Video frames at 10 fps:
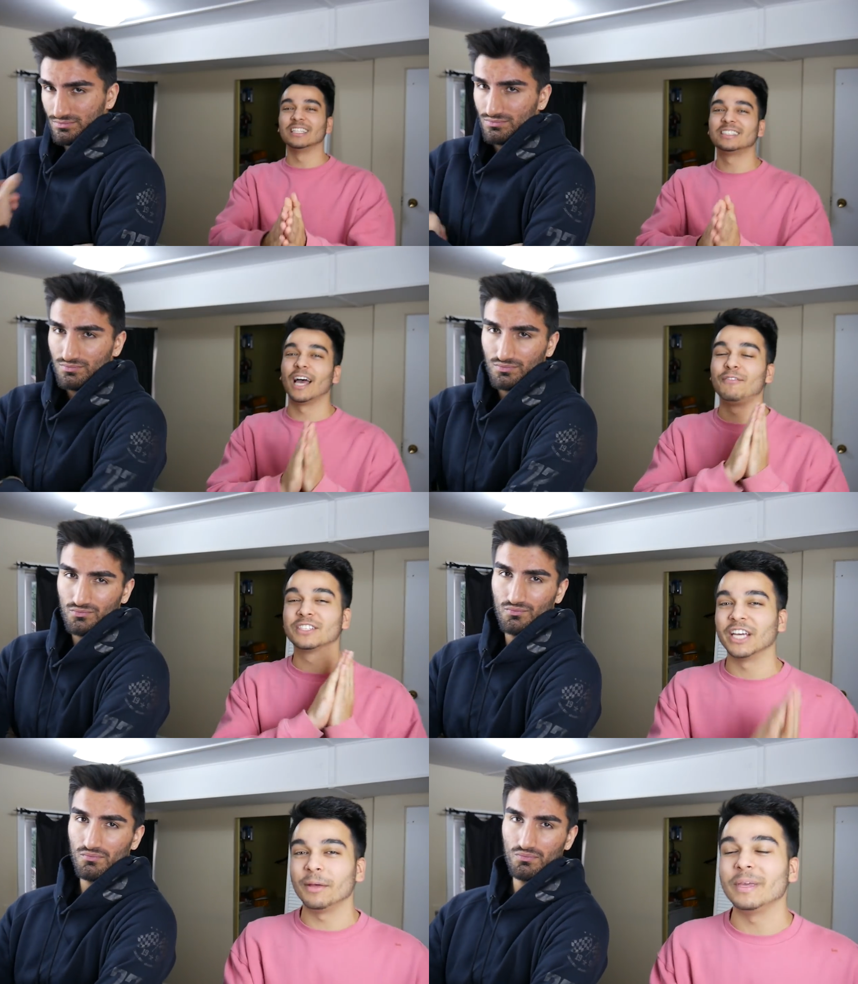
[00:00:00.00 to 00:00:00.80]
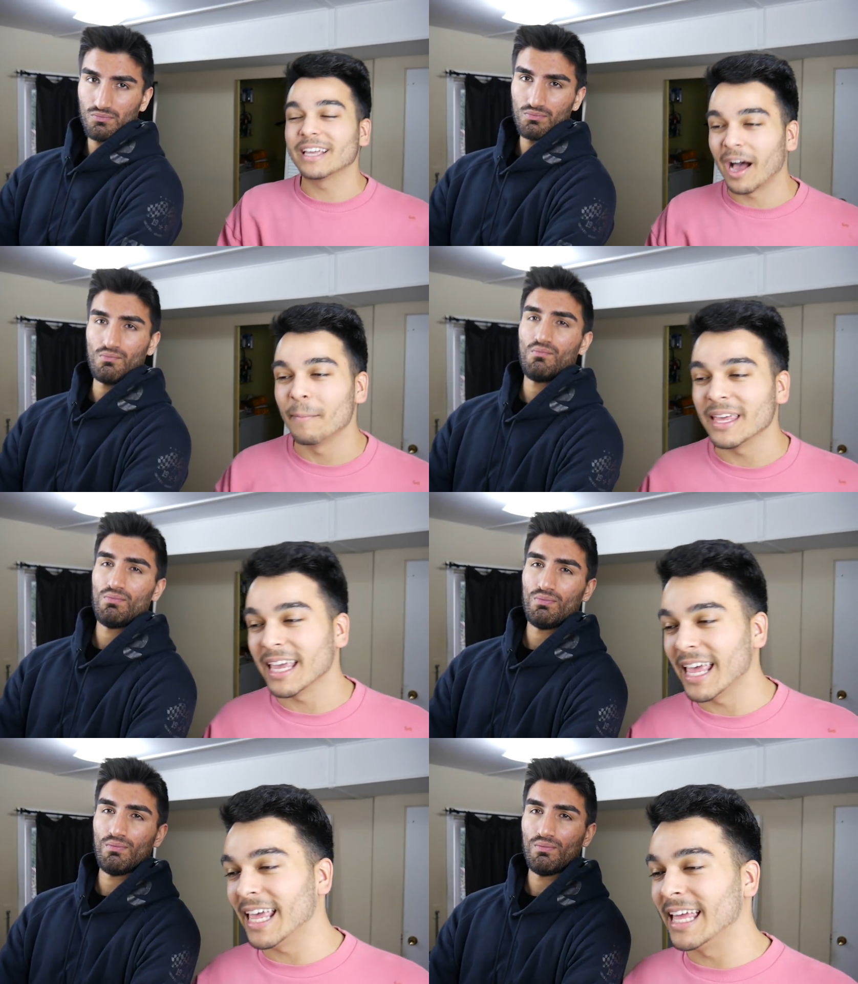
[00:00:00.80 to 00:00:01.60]
Speaker 1: this stuff is gonna be
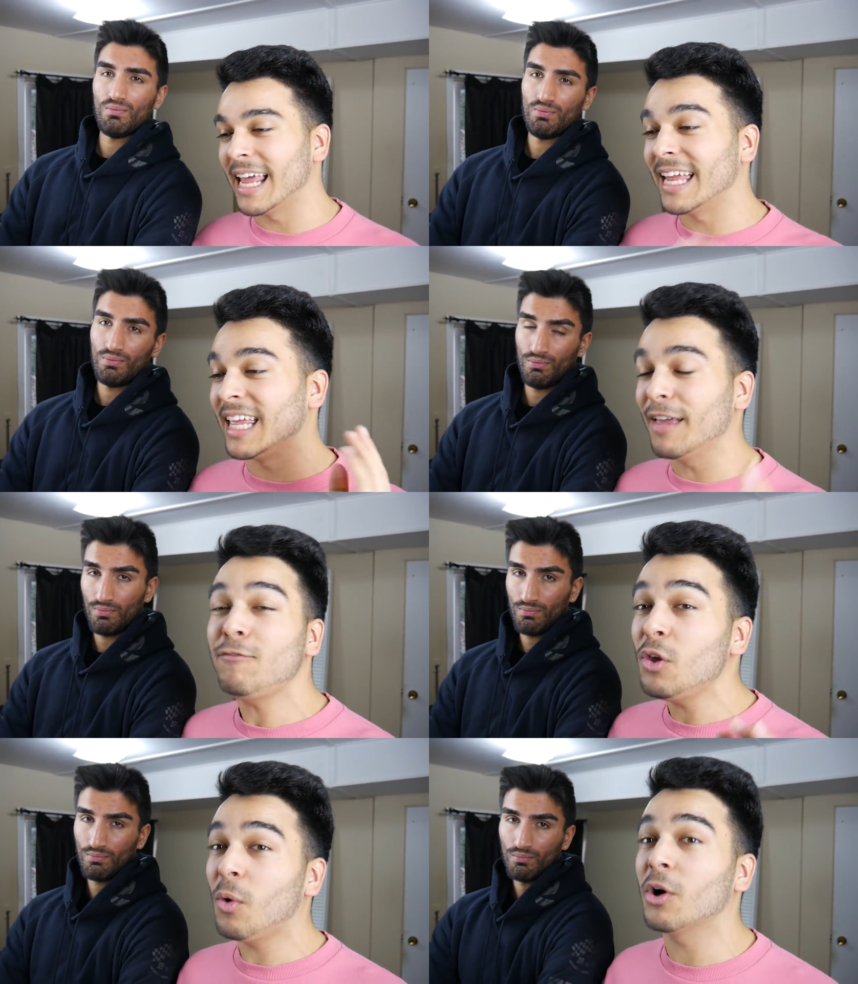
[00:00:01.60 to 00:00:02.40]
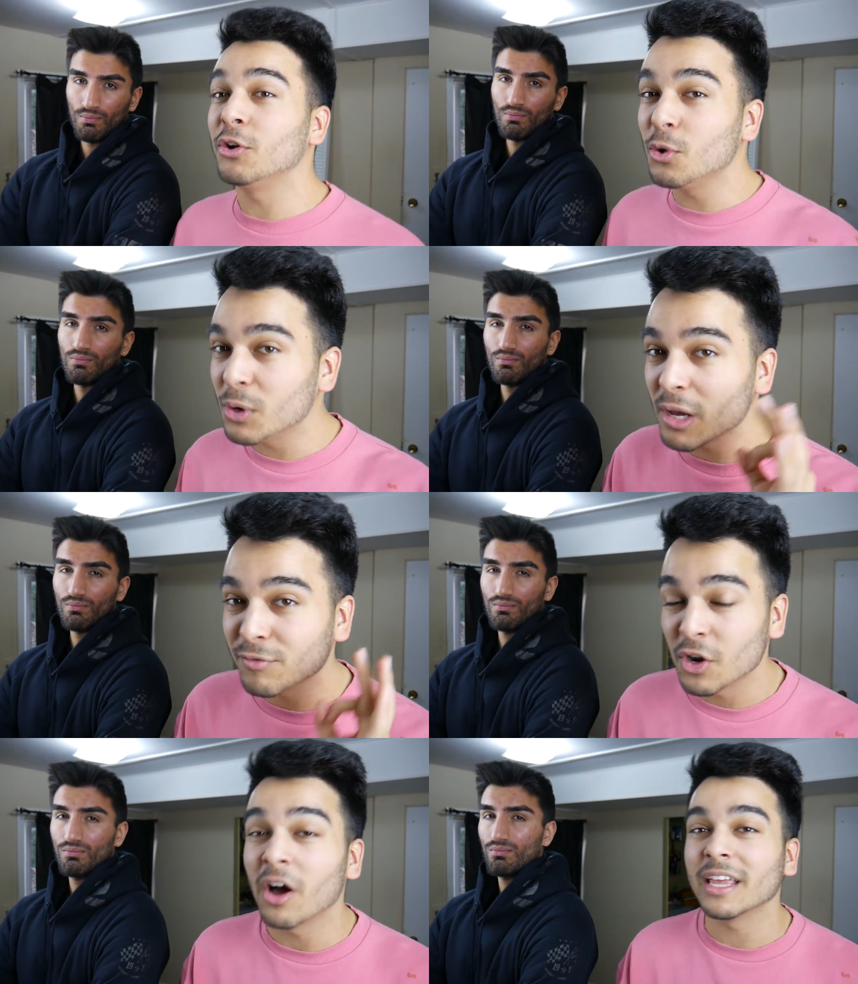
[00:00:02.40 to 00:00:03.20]
coming in. And if you are new and you
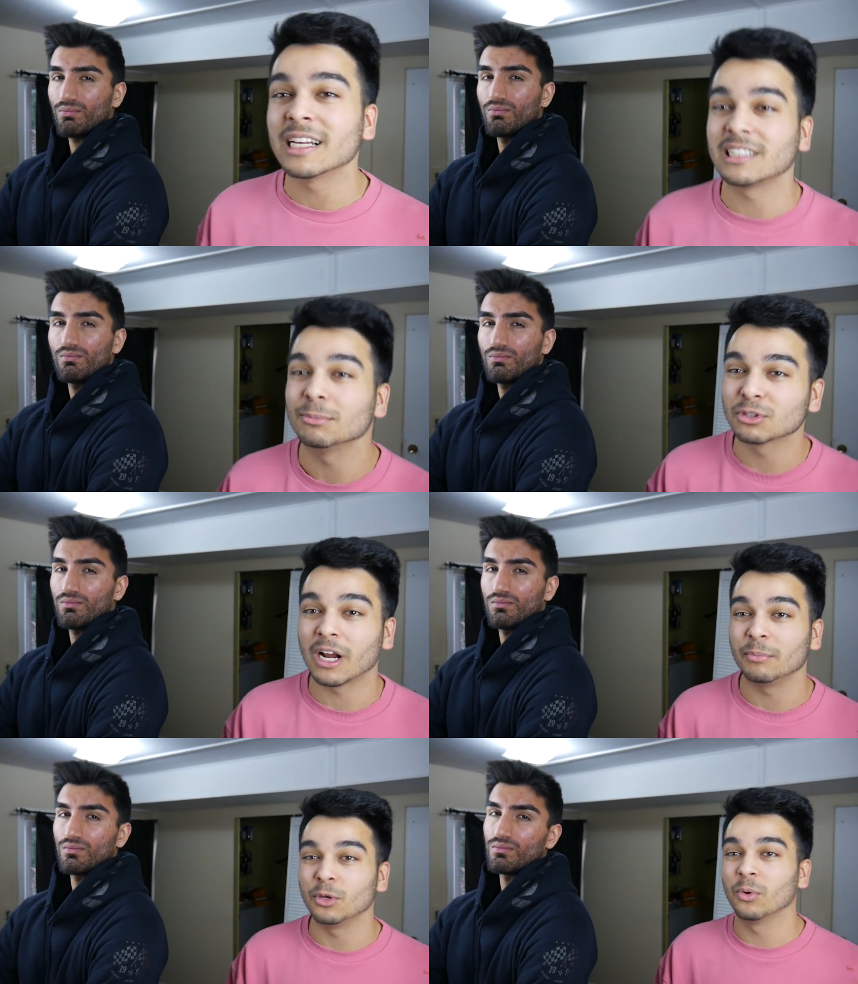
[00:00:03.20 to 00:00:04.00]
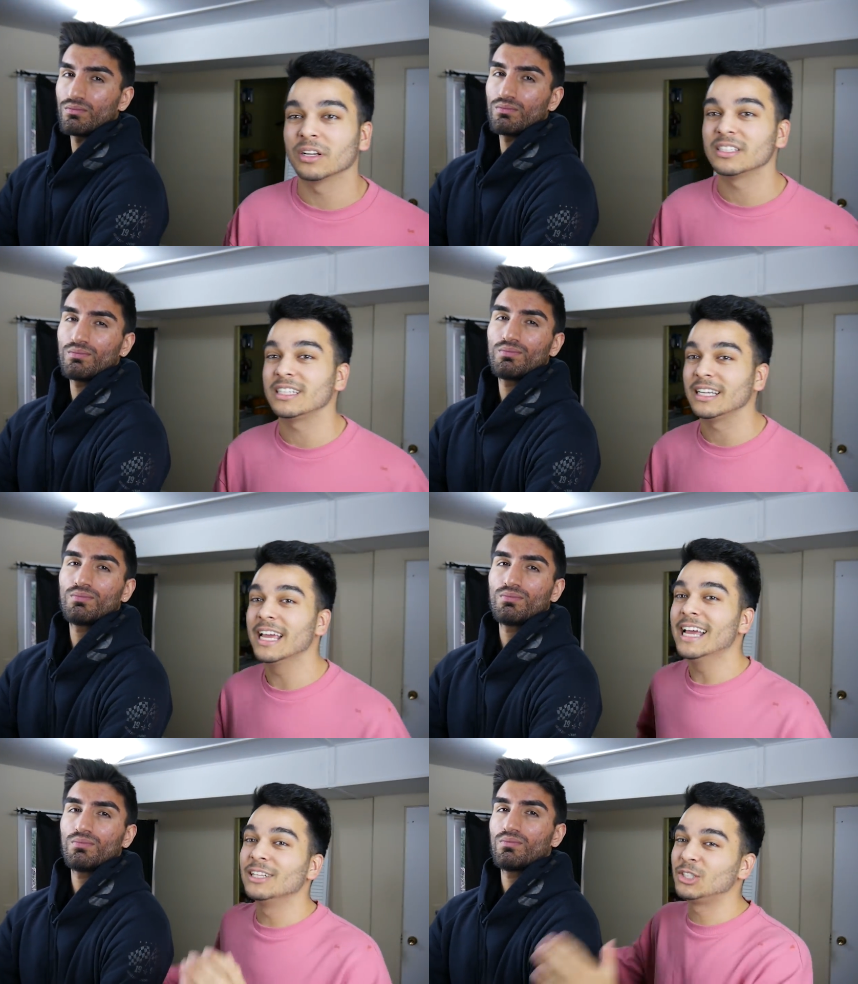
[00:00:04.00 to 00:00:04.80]
have not yet subscribed, you wanna
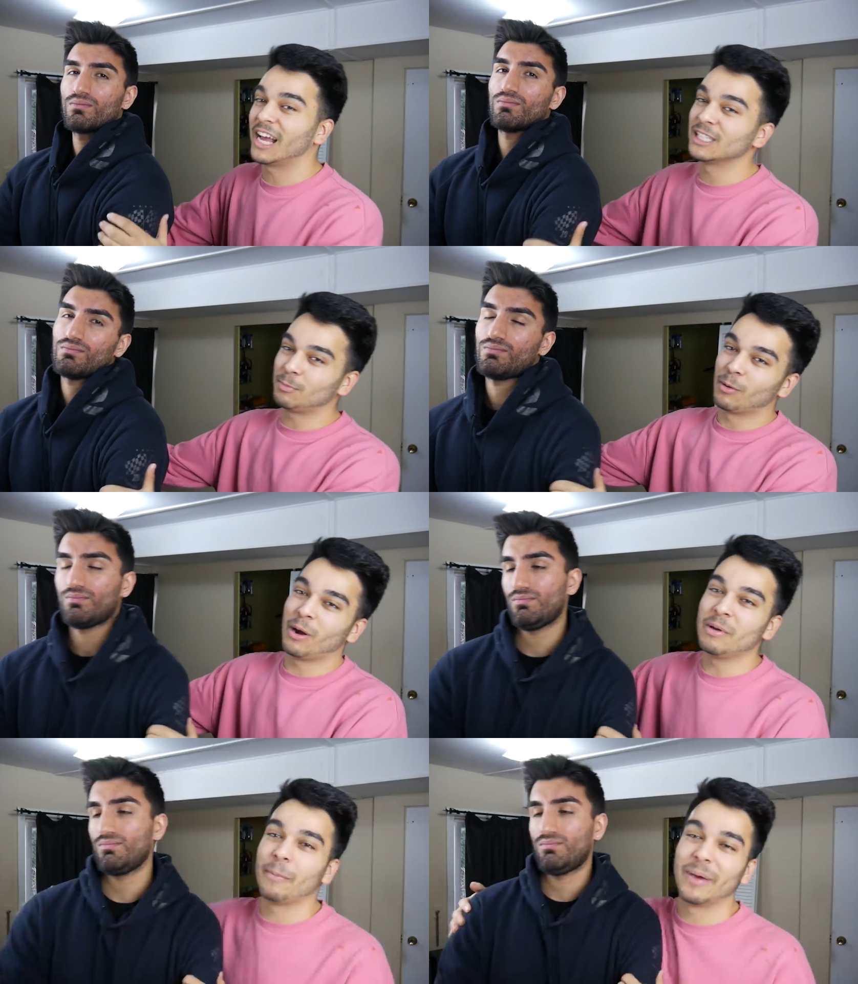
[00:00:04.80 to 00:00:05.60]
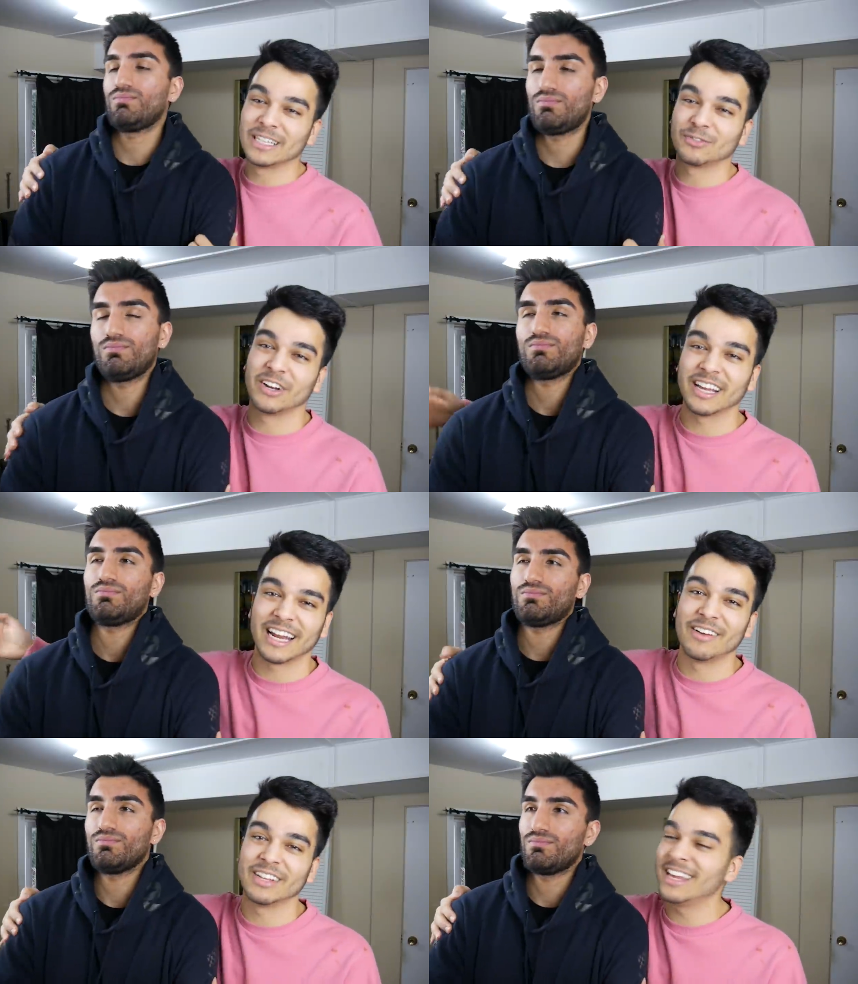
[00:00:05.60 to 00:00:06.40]
see Jazz Paul, probably the best friend I
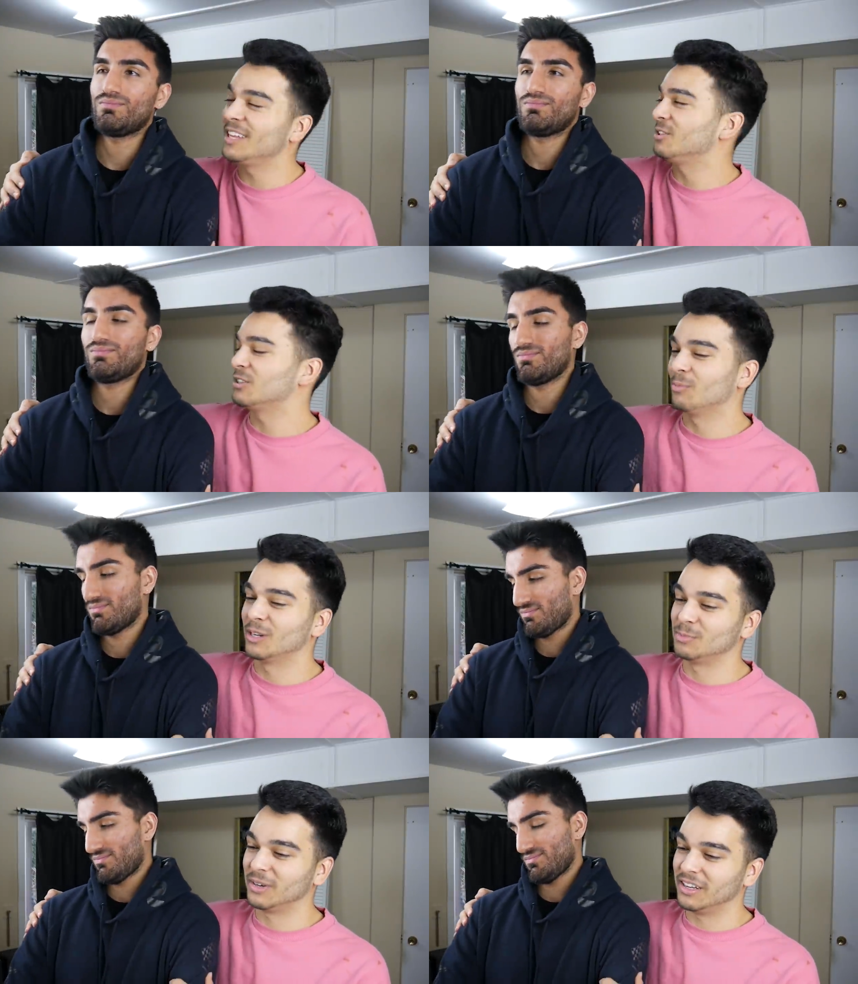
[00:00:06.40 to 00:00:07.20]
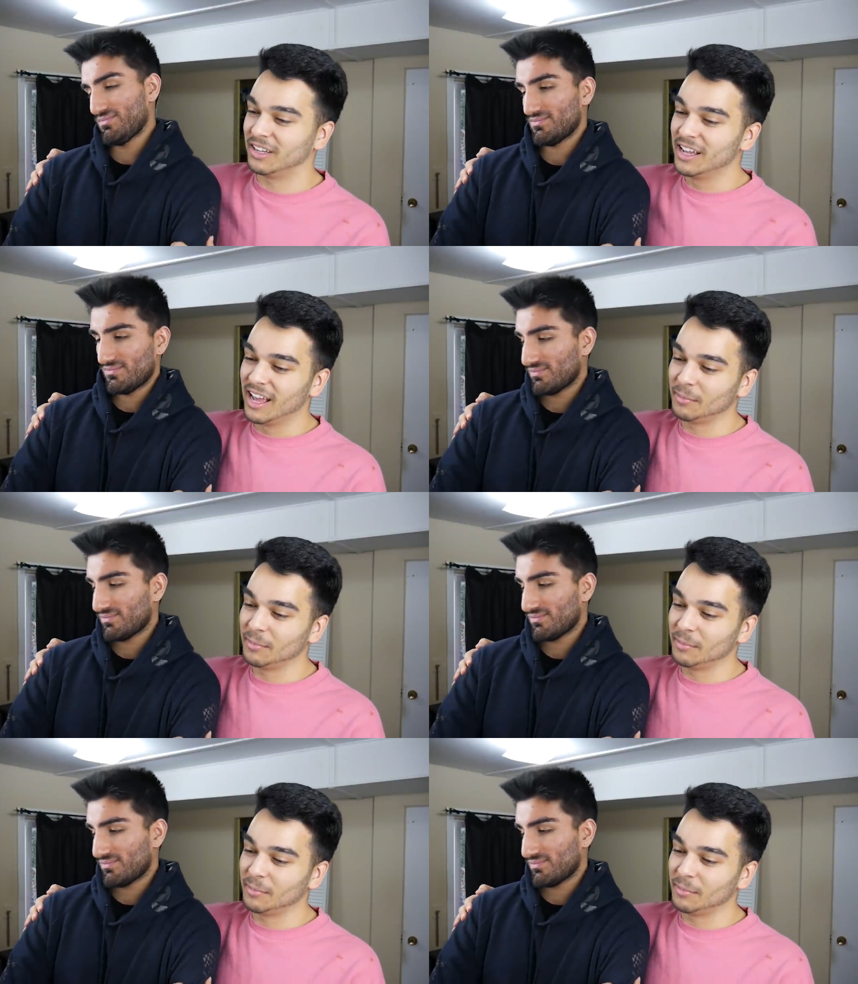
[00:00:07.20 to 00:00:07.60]
could ever. Thank you so much much, buddy.